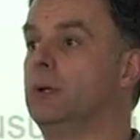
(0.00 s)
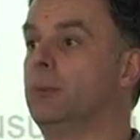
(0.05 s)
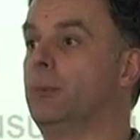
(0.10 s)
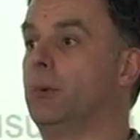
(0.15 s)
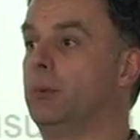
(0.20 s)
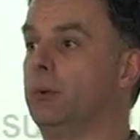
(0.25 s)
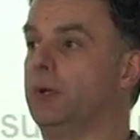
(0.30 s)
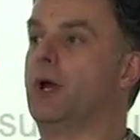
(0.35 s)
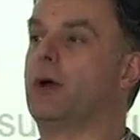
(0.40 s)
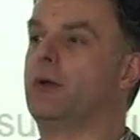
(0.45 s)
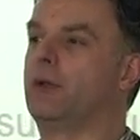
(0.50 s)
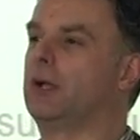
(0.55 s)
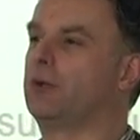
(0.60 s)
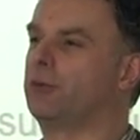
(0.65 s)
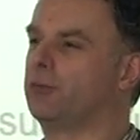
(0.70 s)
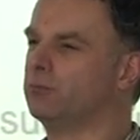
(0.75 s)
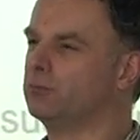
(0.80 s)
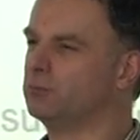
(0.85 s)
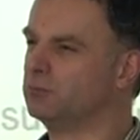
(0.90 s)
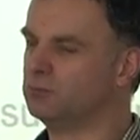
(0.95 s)
But we know
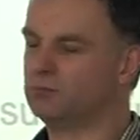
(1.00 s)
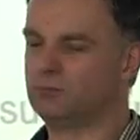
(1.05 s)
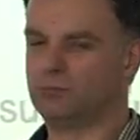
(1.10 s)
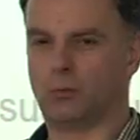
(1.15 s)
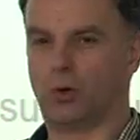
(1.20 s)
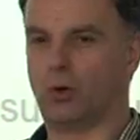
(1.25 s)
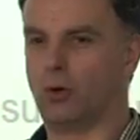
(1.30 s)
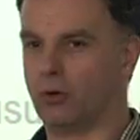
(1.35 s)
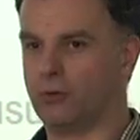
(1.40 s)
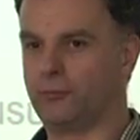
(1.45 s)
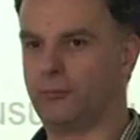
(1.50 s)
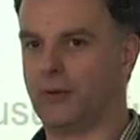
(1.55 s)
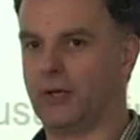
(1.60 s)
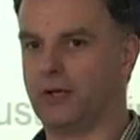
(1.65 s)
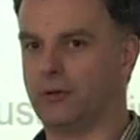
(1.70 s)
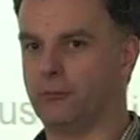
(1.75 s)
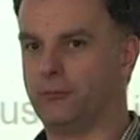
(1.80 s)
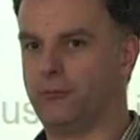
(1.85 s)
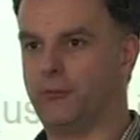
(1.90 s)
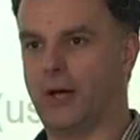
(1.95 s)
that's
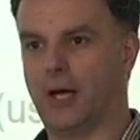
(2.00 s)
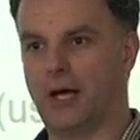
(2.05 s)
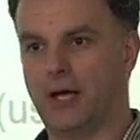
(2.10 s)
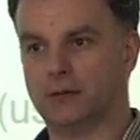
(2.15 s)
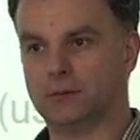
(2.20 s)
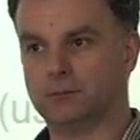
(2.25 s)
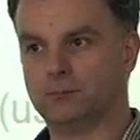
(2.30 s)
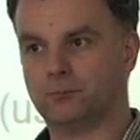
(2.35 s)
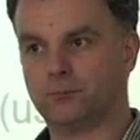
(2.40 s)
awfully unfair.